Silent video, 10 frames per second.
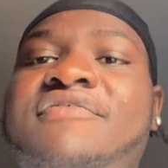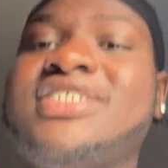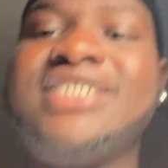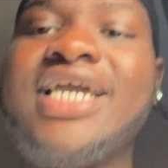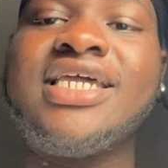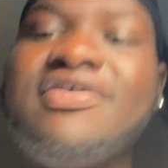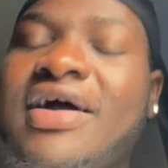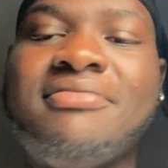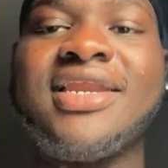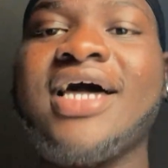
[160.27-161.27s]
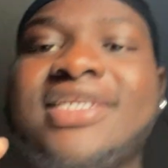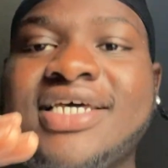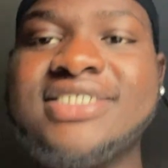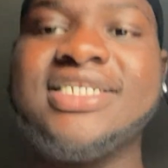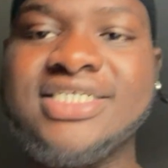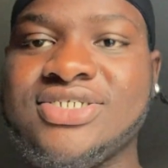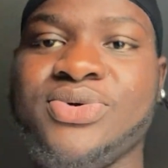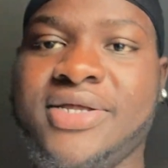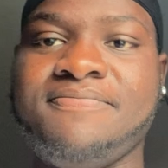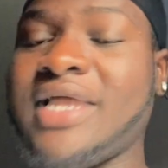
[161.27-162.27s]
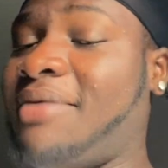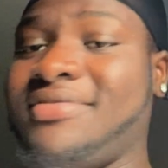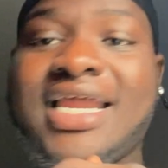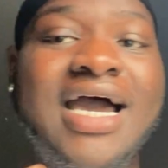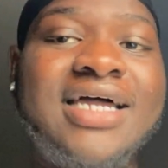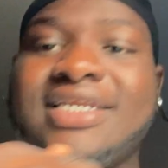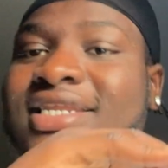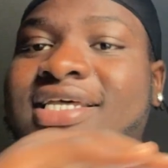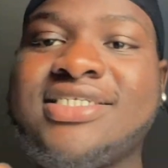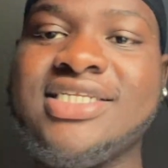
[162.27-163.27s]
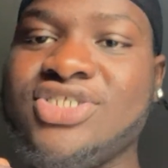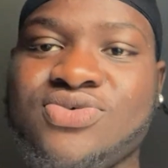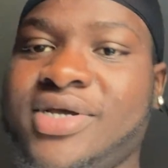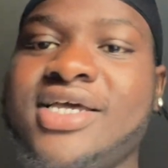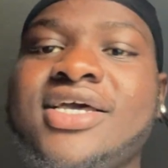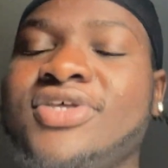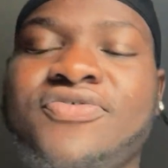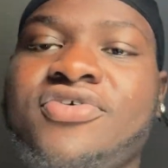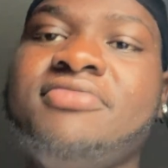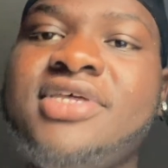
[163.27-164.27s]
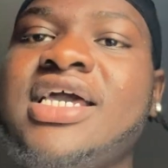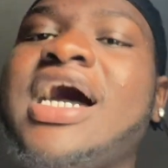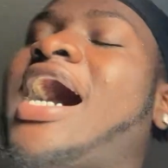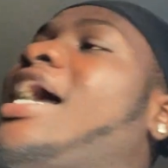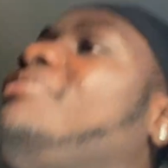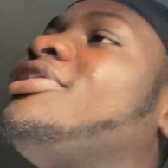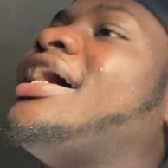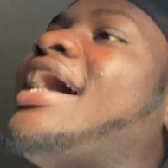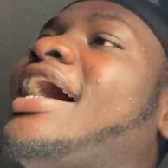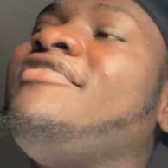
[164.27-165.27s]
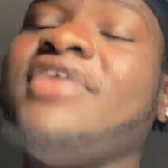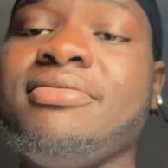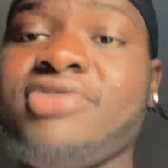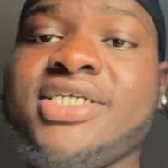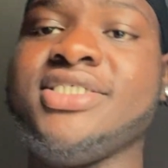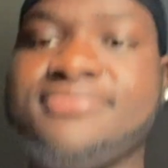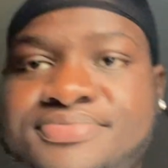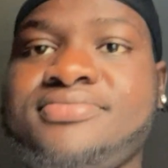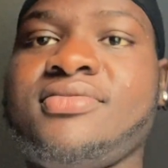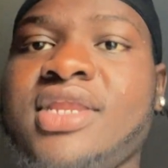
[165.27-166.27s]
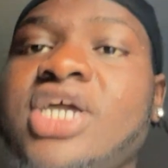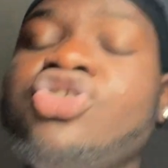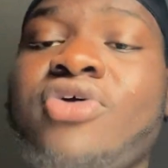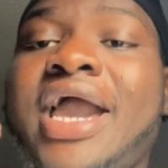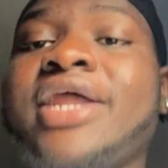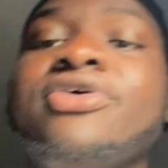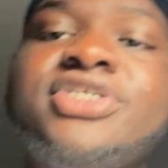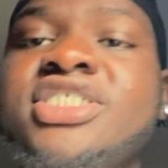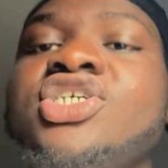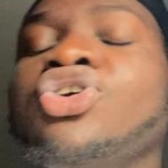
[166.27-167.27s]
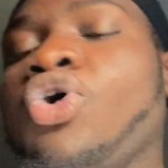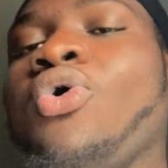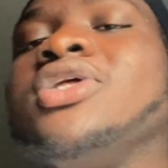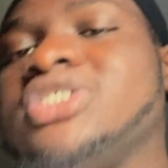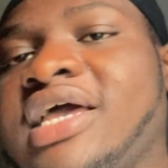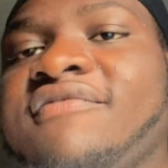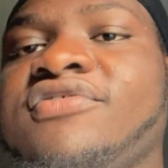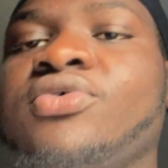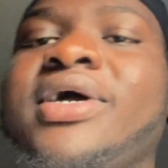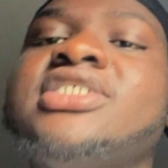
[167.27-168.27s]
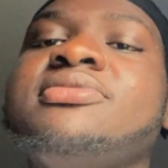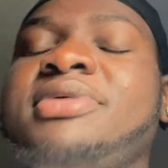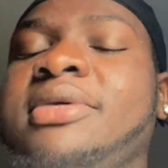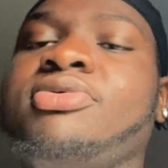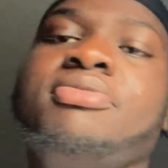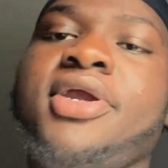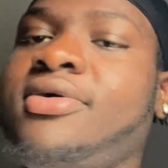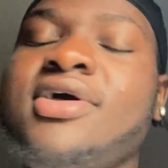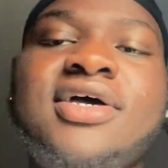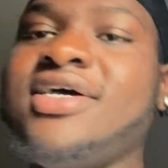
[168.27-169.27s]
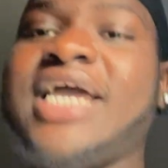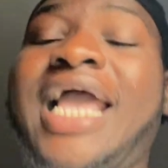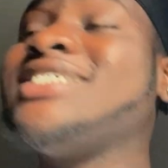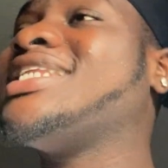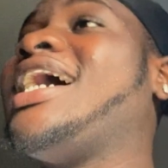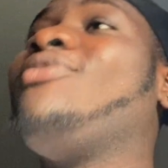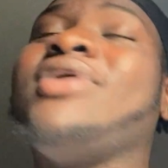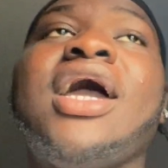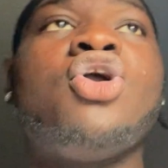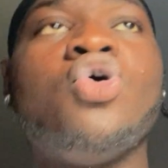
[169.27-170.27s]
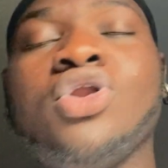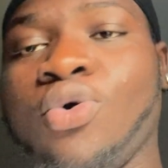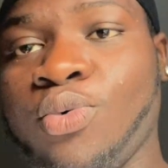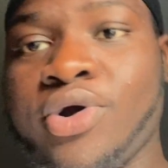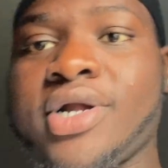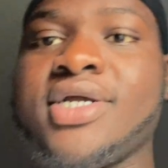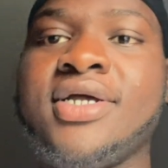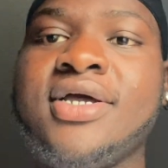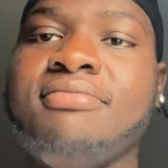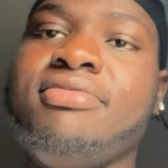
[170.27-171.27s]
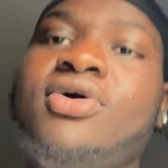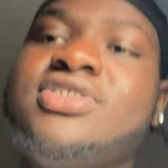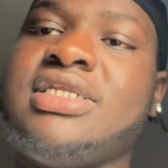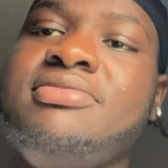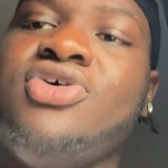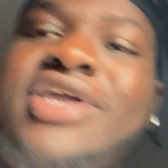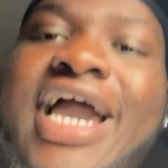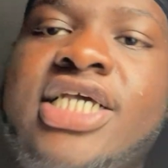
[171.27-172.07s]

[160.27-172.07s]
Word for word: If it's negative, I'm not listening to it. I'm not listening to it. You feel me? I am on a high vibration. Your energy, you're going to influence people, bro. It's like when I go to work, Bros, let me know y'all